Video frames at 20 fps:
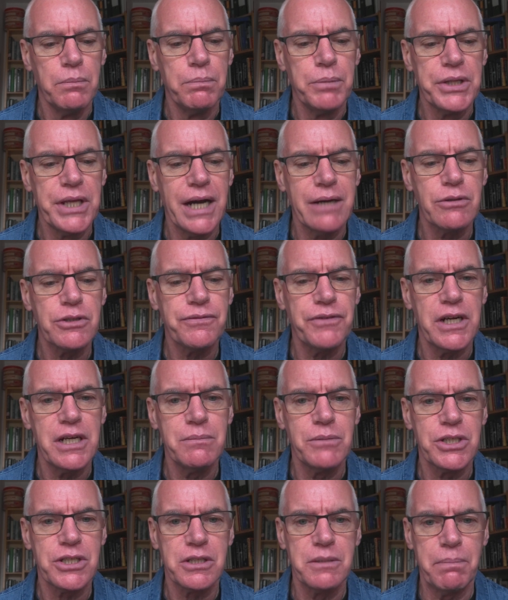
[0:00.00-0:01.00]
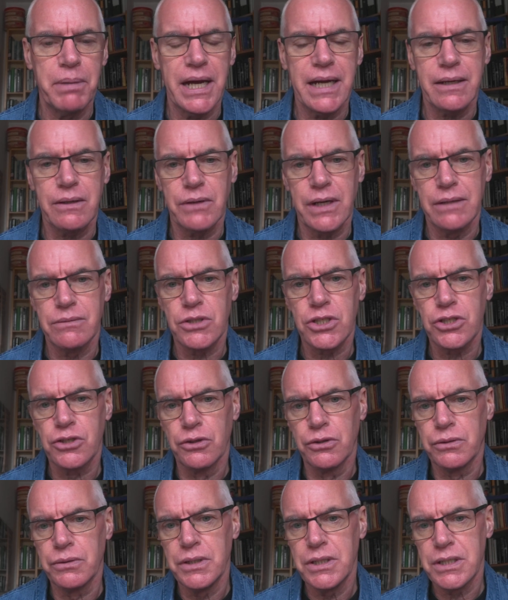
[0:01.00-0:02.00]
But that was very much the background
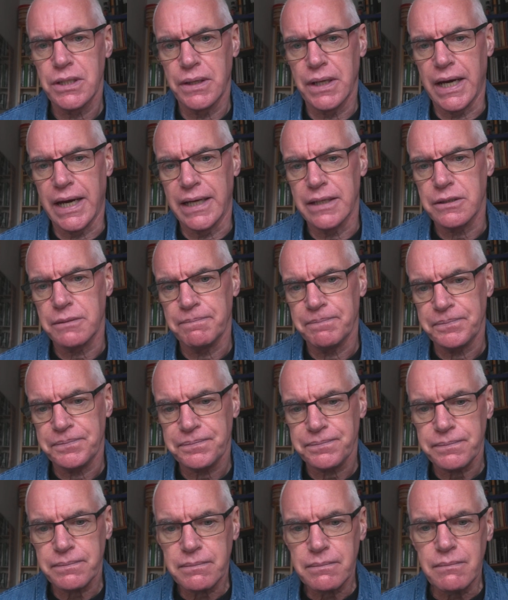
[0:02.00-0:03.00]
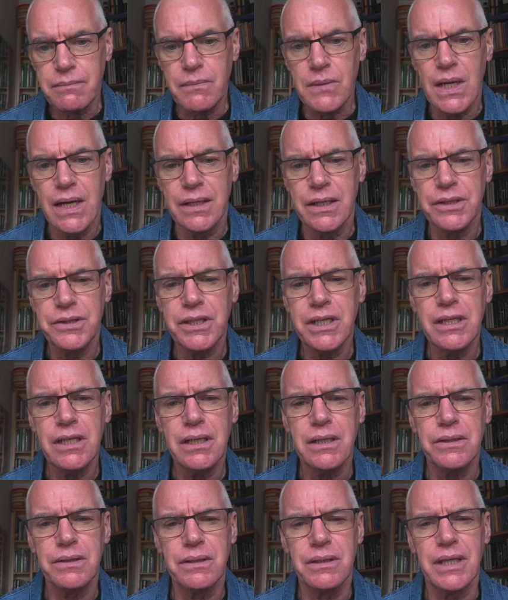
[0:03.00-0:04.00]
story to that. And I
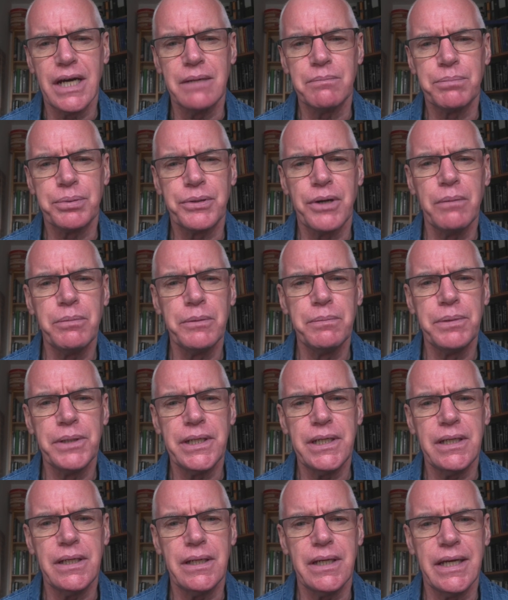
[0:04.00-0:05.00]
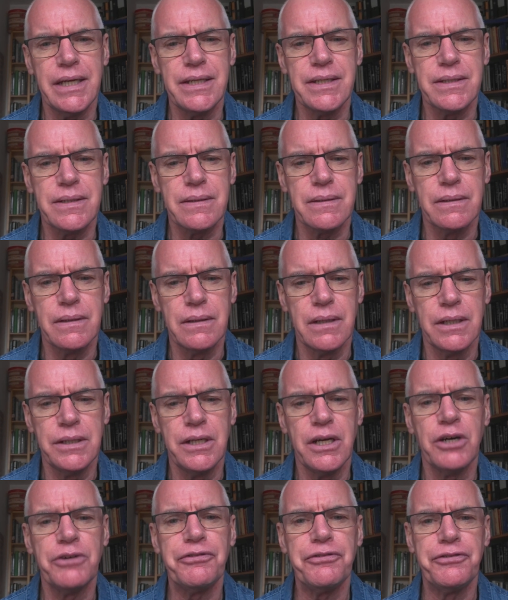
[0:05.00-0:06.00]
think that probably is
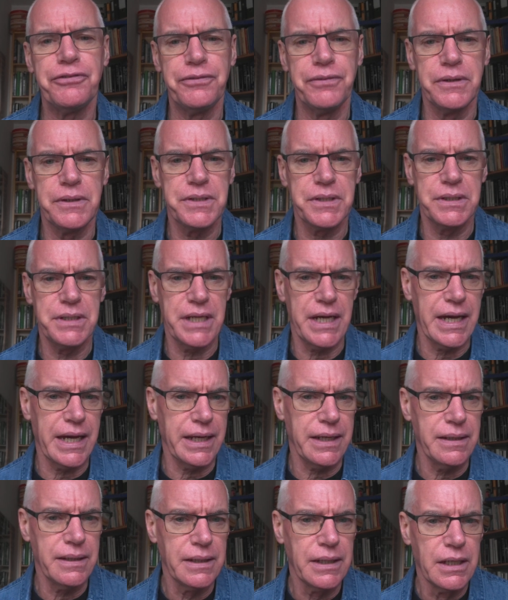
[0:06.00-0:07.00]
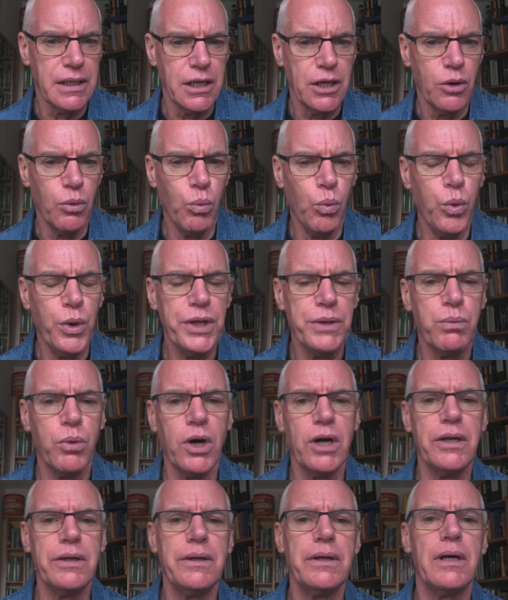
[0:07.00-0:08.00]
enough for today. With
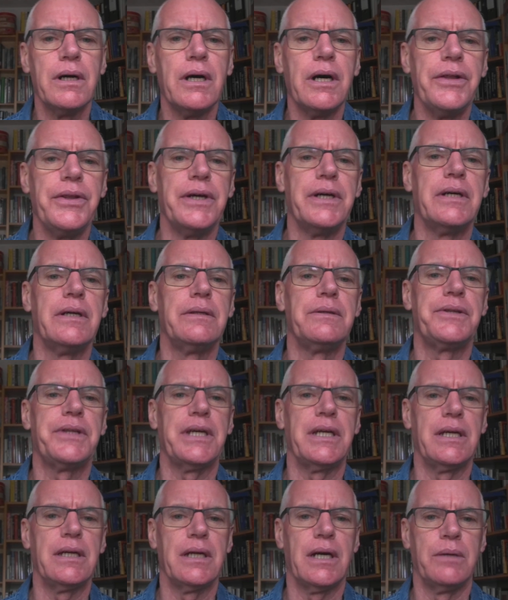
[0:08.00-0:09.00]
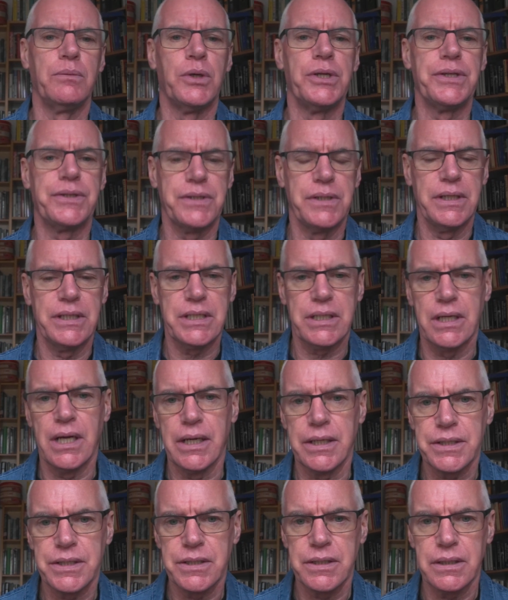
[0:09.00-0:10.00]
one other thing I want to
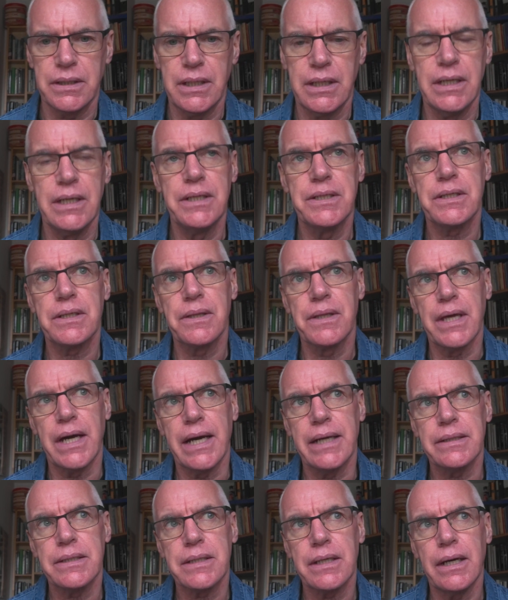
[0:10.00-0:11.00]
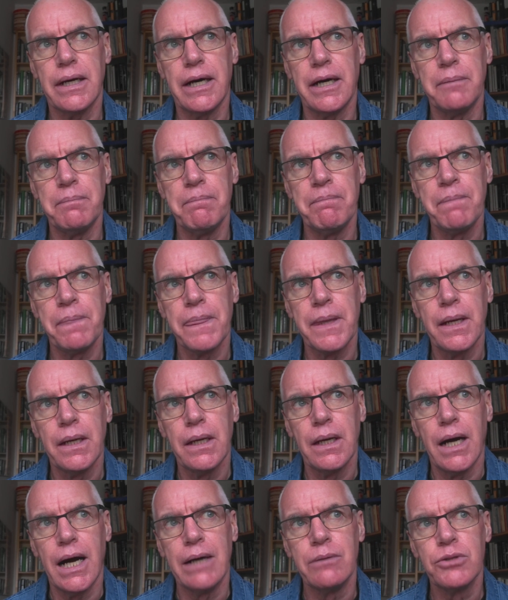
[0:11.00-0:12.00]
discuss is that
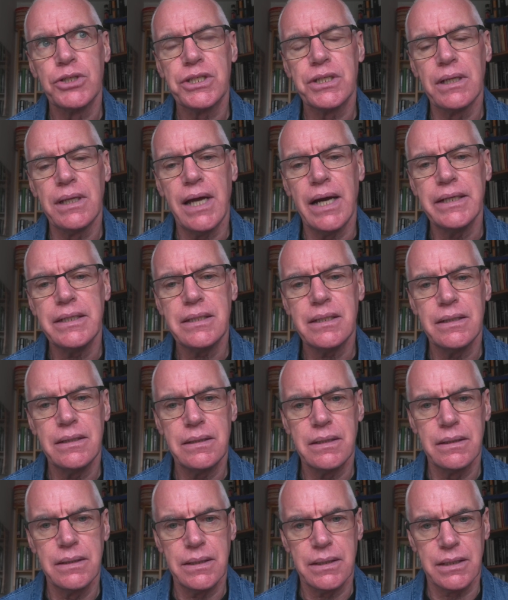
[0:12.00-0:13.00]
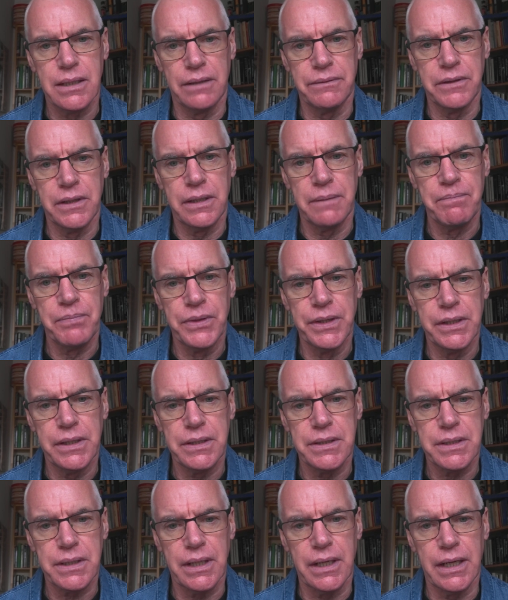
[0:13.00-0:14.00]
I was delighted to discover
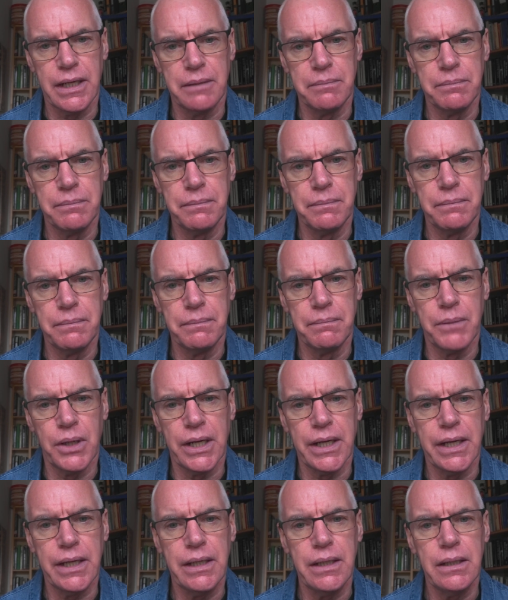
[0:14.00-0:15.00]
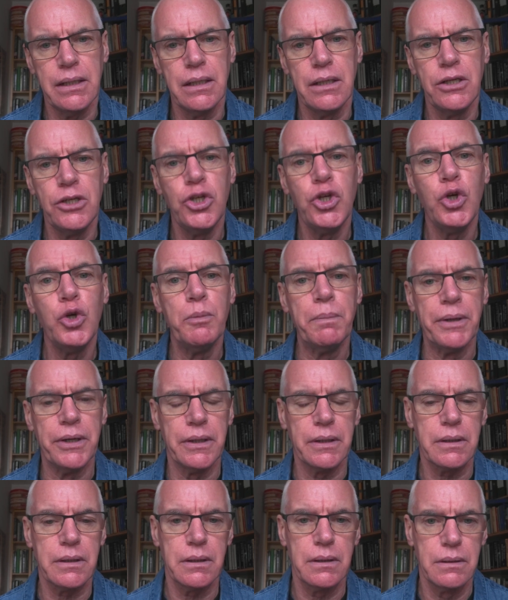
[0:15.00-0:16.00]
that my new
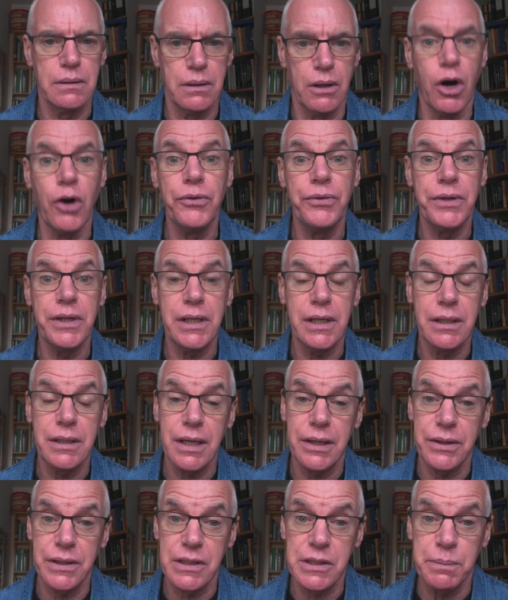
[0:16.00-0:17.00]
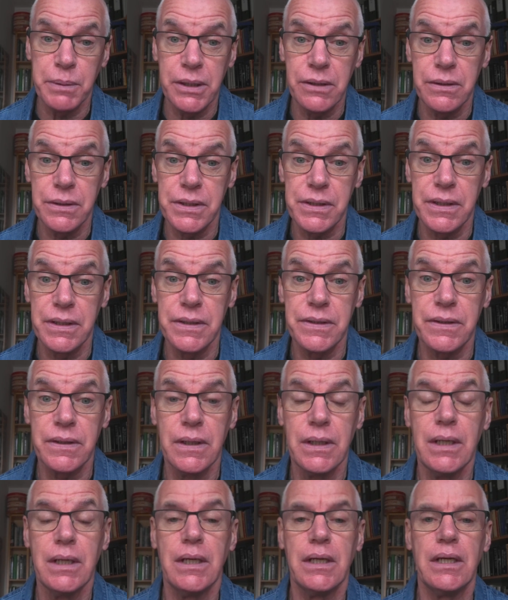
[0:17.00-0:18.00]
book on near-death experiences
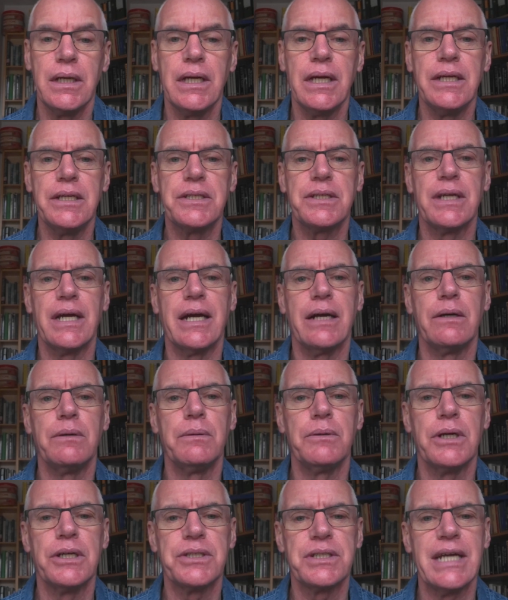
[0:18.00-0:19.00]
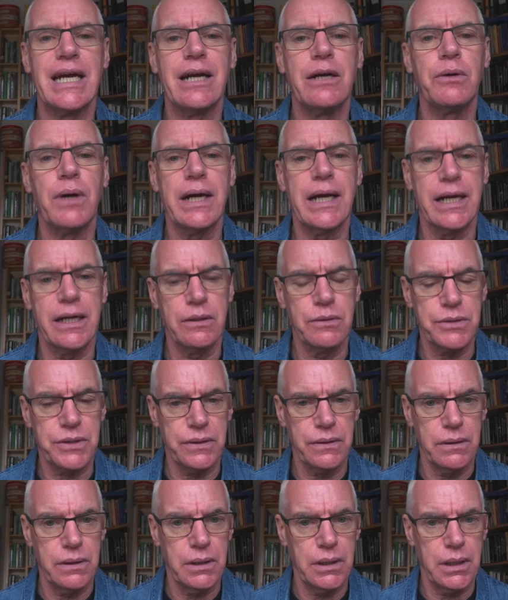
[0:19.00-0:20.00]
is now
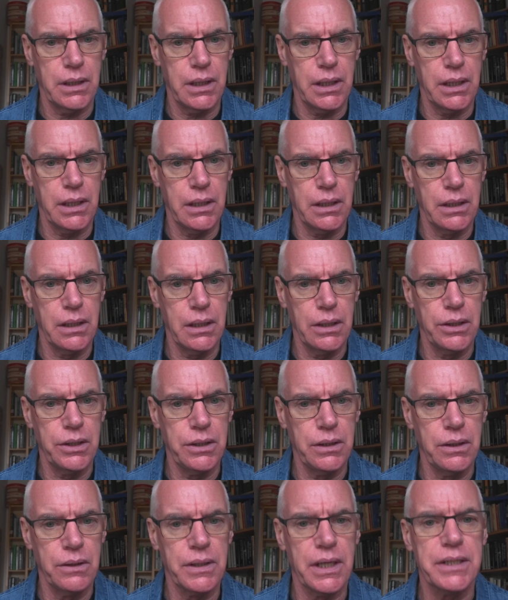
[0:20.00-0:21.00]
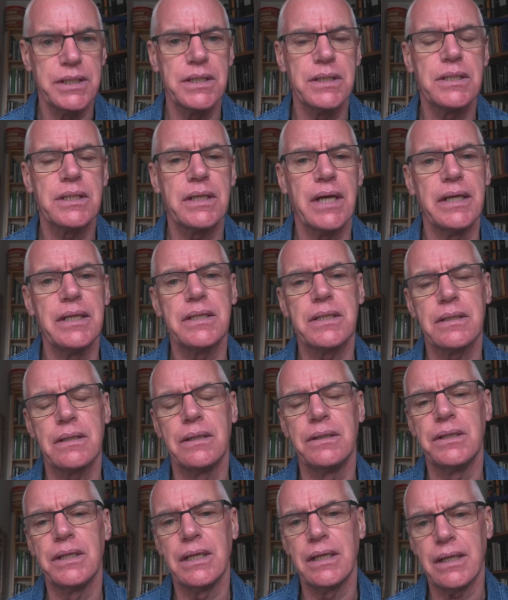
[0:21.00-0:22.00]
out in the United States
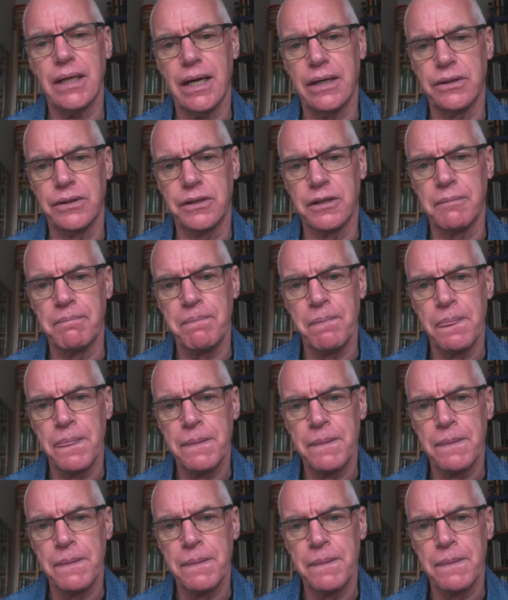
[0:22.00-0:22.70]
and in Canada.